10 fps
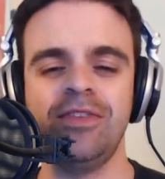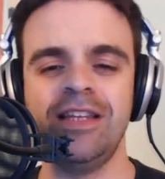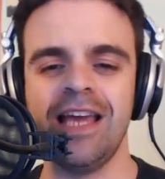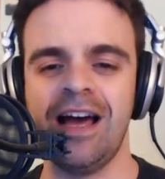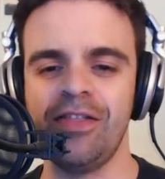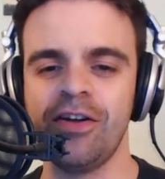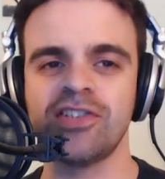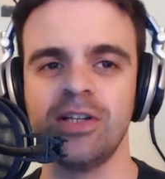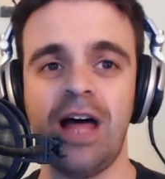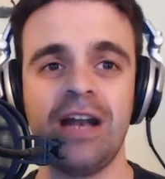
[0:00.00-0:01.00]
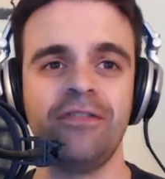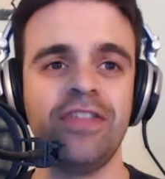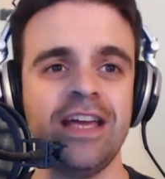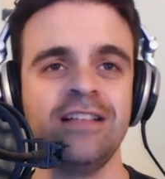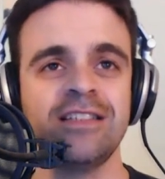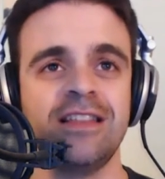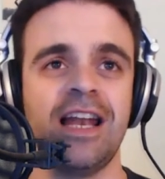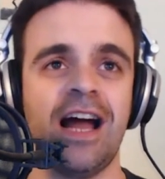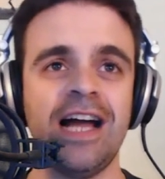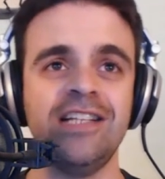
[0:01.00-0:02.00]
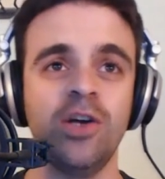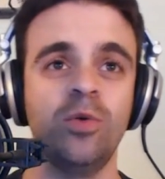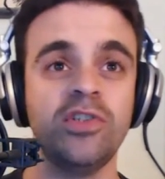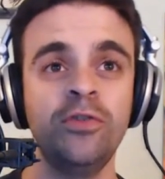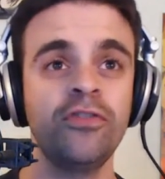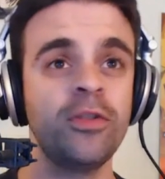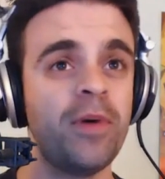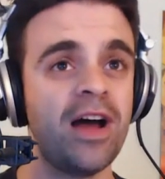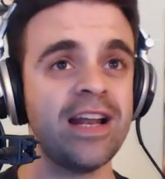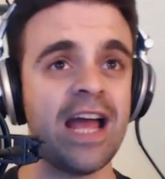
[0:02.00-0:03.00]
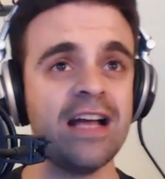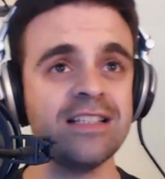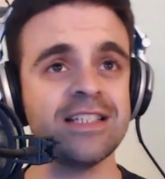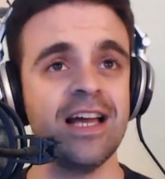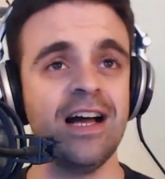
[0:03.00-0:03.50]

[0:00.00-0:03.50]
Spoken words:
there's a lot of things that I don't do for the podcast.